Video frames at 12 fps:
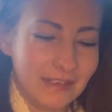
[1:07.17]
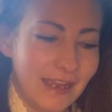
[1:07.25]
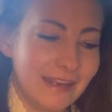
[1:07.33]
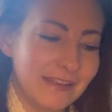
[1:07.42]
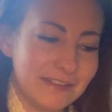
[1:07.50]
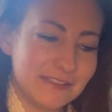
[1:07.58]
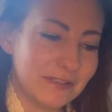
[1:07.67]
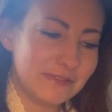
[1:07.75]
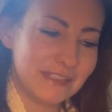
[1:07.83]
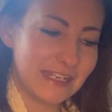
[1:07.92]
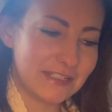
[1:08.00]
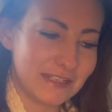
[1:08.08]
another
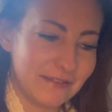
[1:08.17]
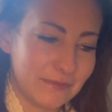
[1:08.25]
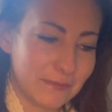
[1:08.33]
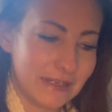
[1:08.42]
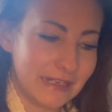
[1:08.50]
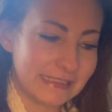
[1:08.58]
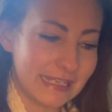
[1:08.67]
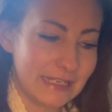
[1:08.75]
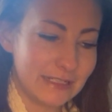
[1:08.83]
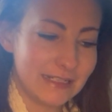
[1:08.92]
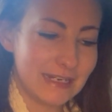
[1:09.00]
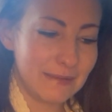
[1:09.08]
association of the word is
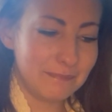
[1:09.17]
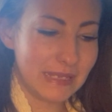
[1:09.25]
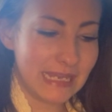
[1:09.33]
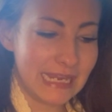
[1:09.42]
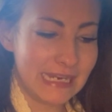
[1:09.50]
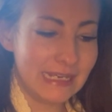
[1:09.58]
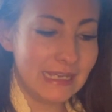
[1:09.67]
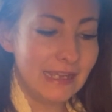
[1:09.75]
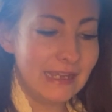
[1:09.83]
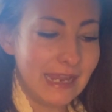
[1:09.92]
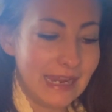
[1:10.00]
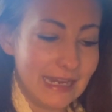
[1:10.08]
hinder, impede,
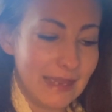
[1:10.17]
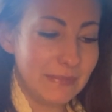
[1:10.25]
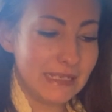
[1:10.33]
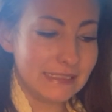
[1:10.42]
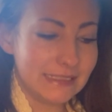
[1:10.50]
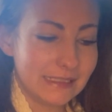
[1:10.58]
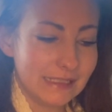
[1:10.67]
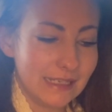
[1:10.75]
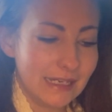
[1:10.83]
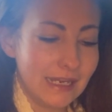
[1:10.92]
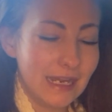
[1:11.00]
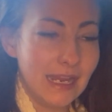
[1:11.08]
inhibit,
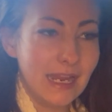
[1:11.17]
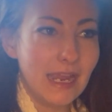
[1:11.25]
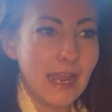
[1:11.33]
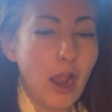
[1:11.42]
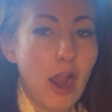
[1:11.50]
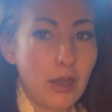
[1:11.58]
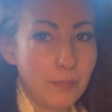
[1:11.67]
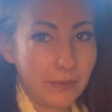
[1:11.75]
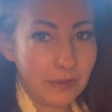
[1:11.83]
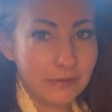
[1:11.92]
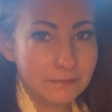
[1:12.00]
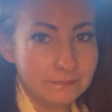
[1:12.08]

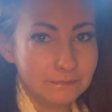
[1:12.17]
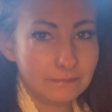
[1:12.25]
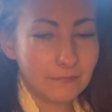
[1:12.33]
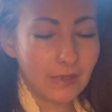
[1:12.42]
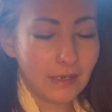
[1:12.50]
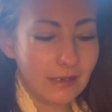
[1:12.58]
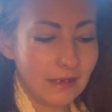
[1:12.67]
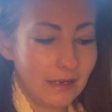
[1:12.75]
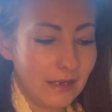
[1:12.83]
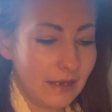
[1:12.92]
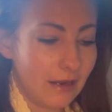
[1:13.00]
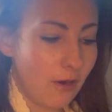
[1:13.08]
harper,
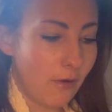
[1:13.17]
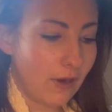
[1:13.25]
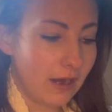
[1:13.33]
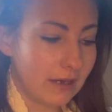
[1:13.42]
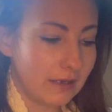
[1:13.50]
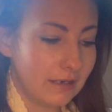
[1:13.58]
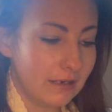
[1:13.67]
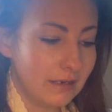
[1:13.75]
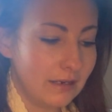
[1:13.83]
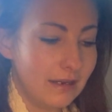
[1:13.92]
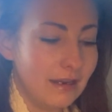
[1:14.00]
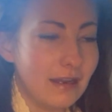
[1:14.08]
or
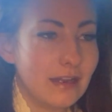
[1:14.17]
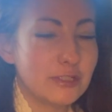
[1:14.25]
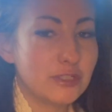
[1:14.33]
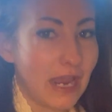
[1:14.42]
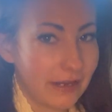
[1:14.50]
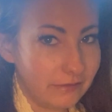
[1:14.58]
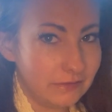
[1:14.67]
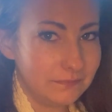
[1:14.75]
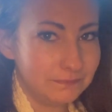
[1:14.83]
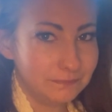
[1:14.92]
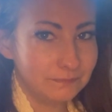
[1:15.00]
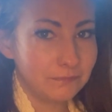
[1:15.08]
shackle.
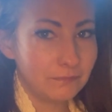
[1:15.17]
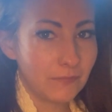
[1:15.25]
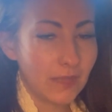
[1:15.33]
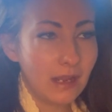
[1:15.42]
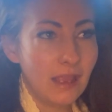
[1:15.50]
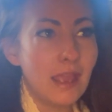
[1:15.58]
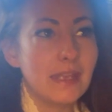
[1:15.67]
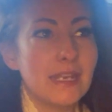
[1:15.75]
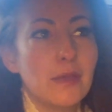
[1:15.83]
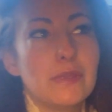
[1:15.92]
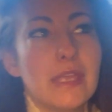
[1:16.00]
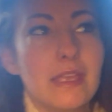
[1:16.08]

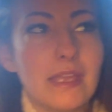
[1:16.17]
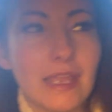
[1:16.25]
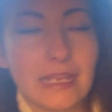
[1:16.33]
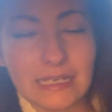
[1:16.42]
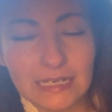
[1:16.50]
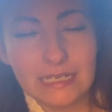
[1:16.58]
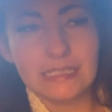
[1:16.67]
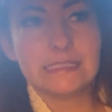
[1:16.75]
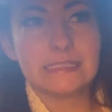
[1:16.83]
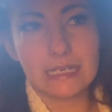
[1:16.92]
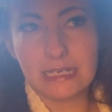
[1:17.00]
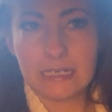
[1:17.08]
Now, the Canadian
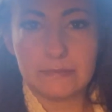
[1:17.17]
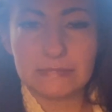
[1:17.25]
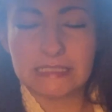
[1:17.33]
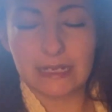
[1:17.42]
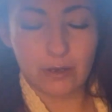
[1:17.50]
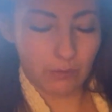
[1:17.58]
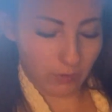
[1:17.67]
synonyms that go